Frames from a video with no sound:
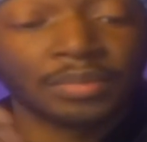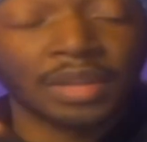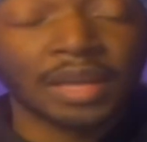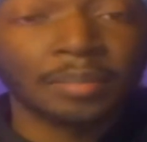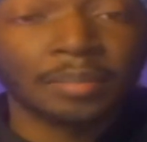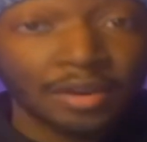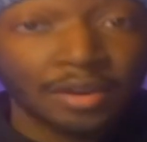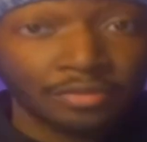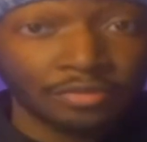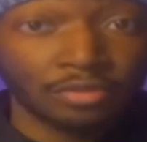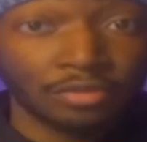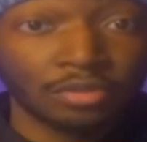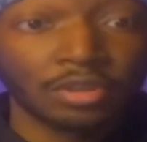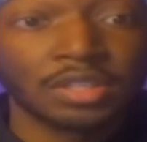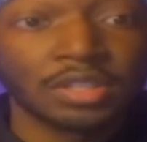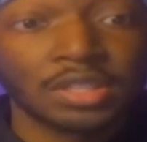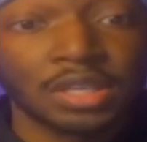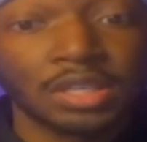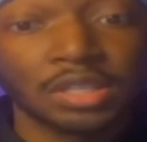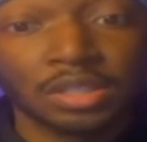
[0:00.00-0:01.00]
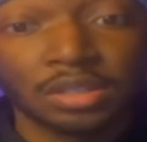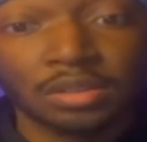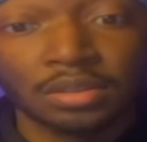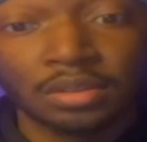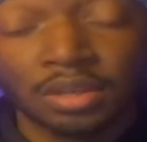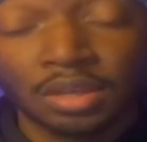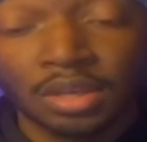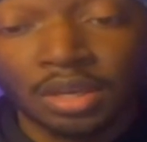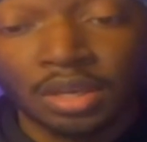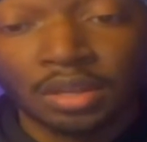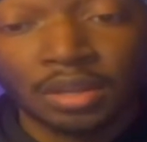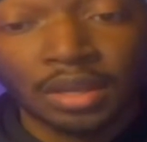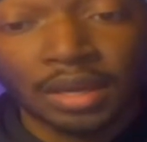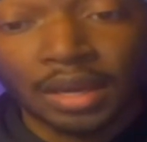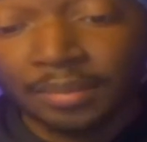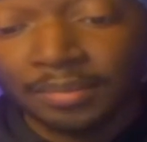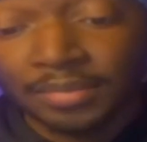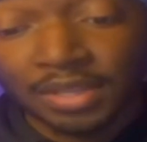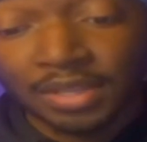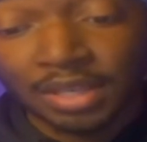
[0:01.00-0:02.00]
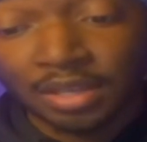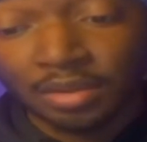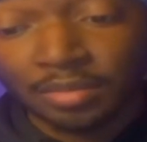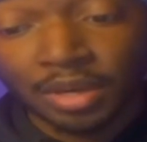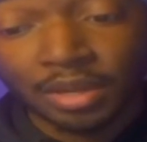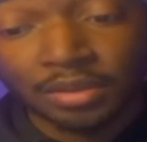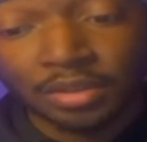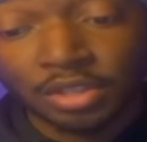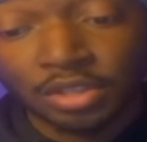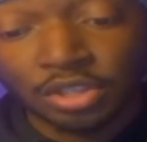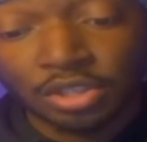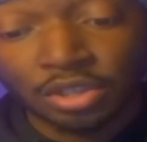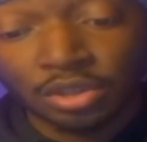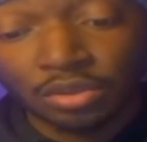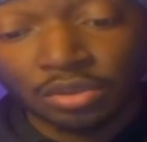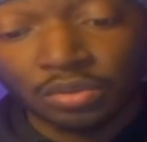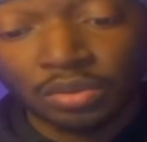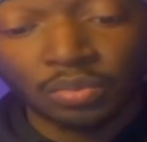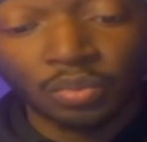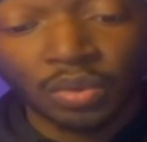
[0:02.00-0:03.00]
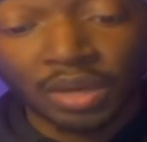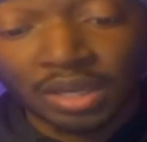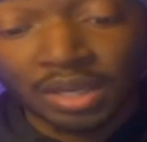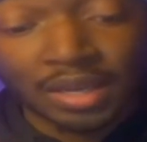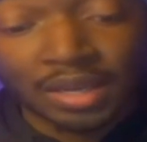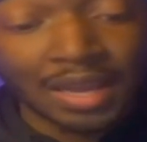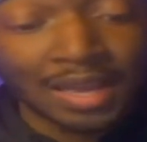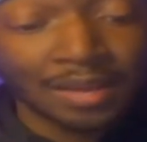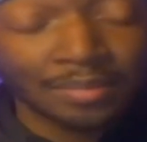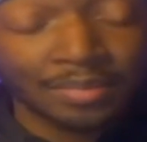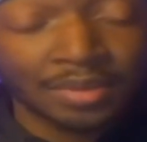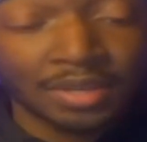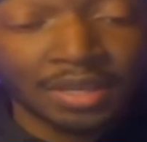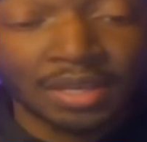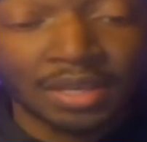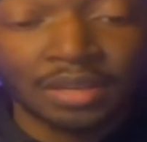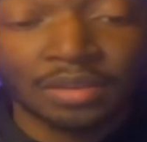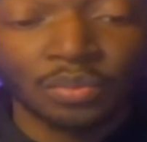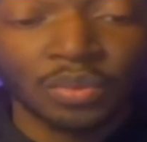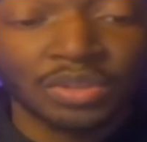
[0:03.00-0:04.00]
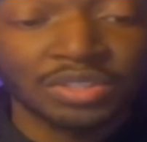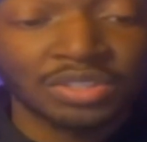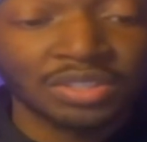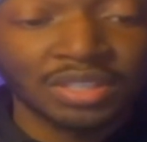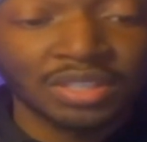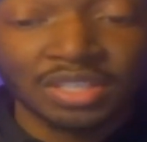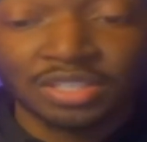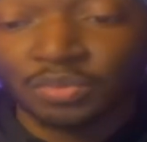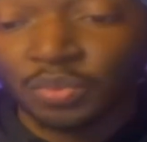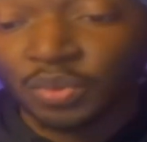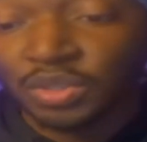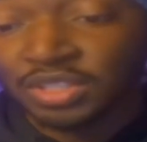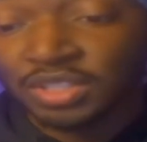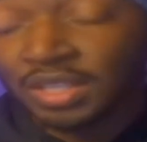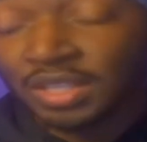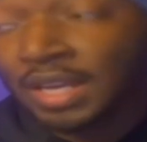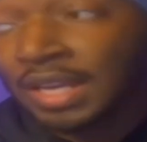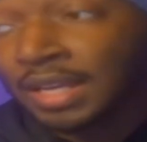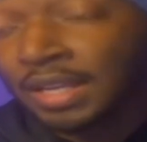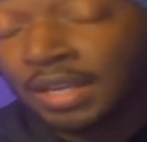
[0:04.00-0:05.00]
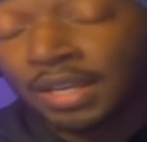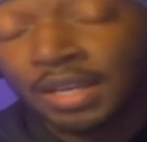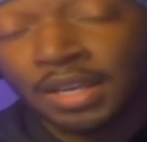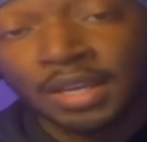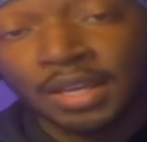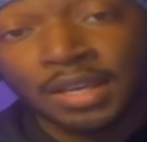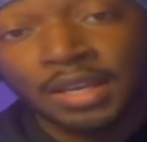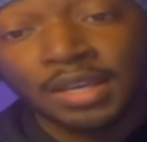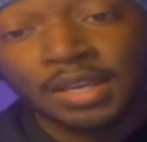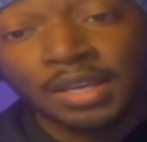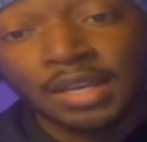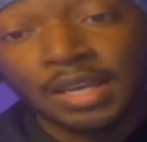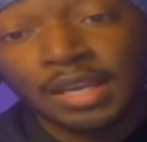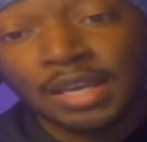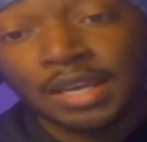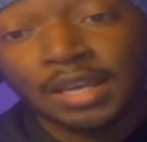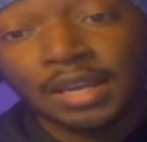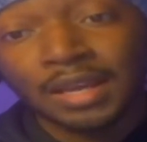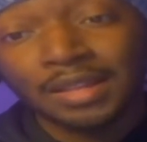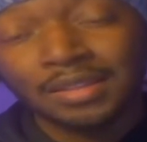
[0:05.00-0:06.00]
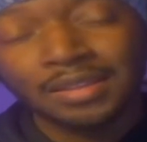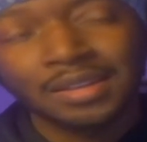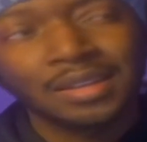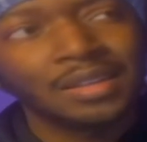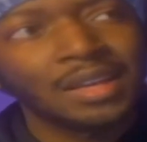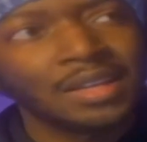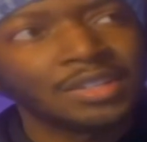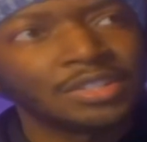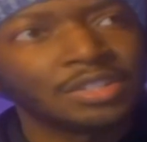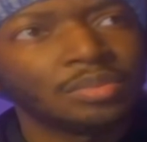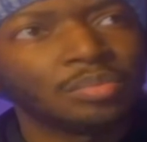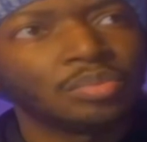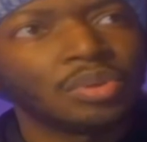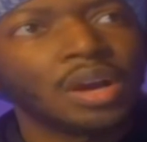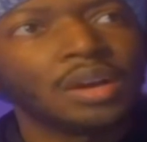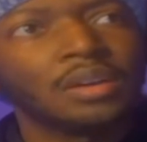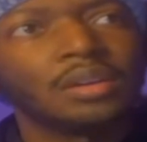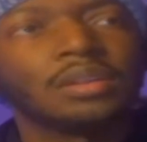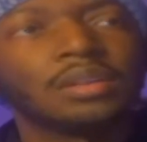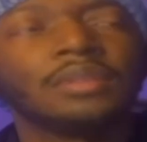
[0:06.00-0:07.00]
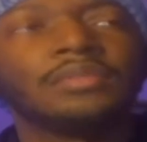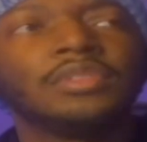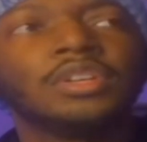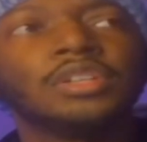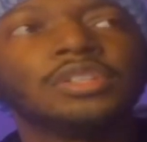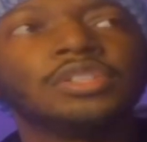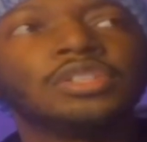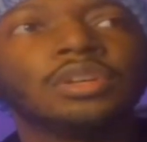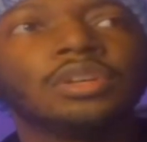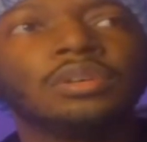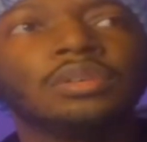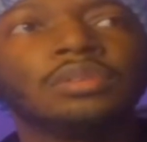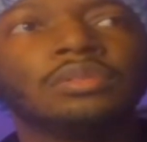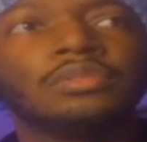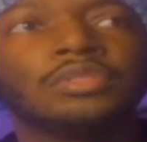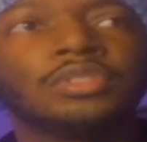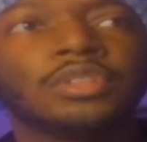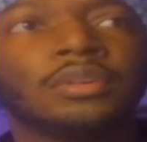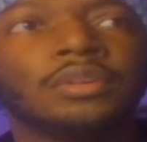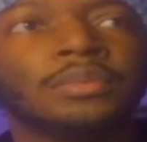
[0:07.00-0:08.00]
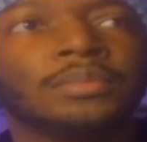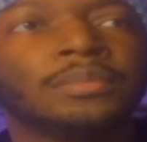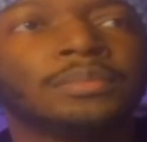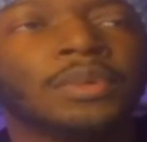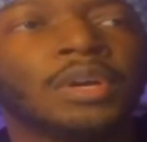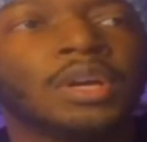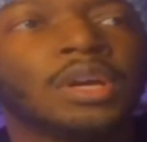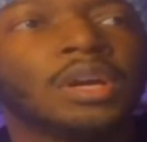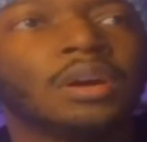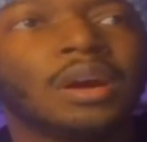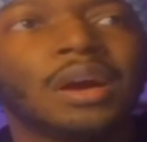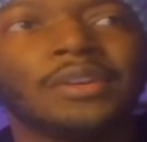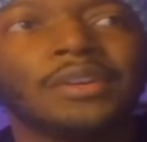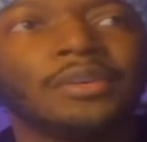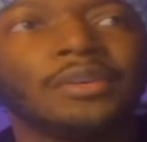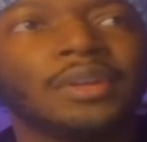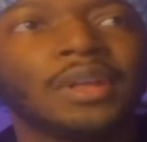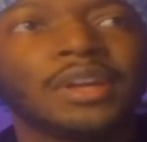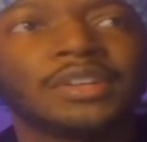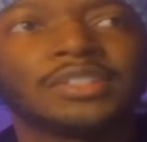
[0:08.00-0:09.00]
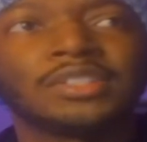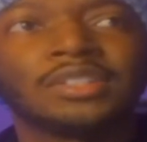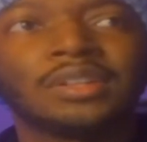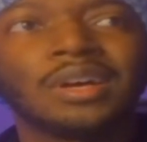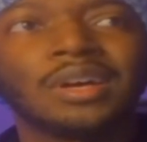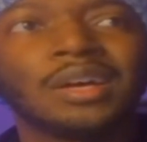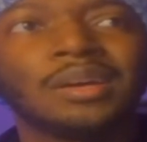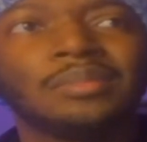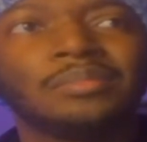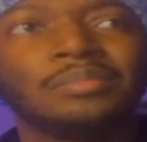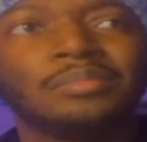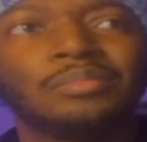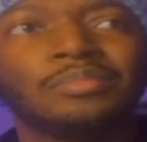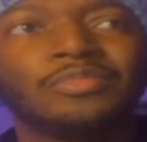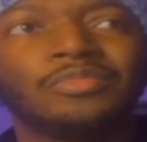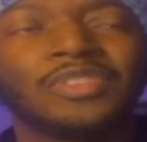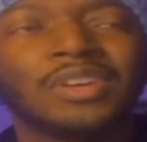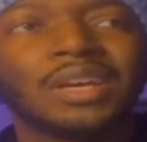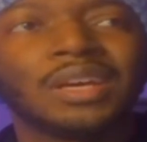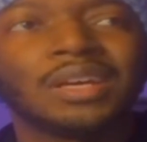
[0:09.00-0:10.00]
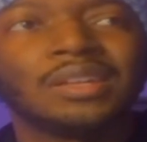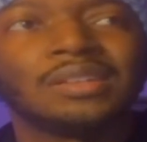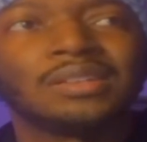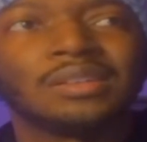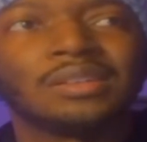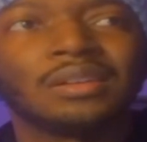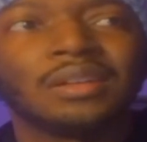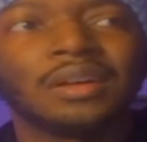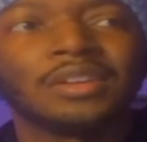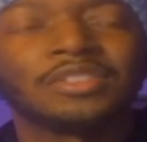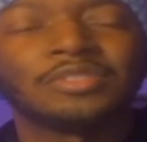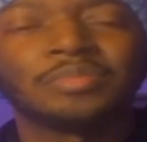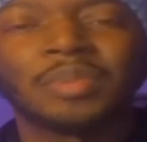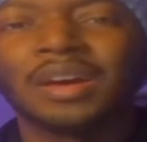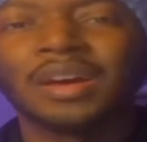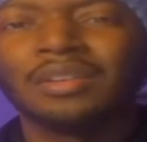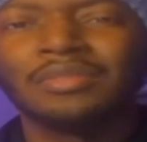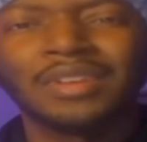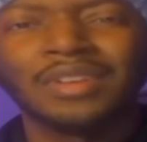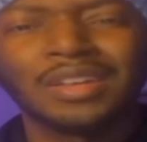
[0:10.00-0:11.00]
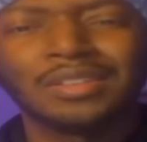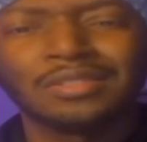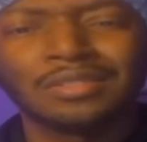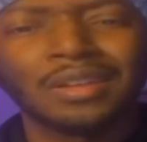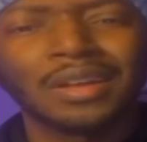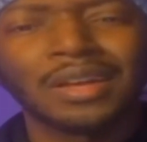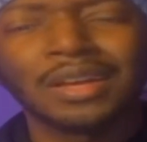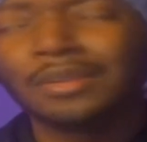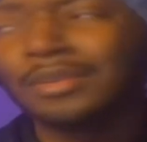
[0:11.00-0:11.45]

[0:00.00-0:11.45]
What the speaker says: full attention. Like I'm thinking about this show and what can happen and what's this and what's that, and I think that's the product of a good show. So, I know a lot of slime fans and a lot of spider fans are like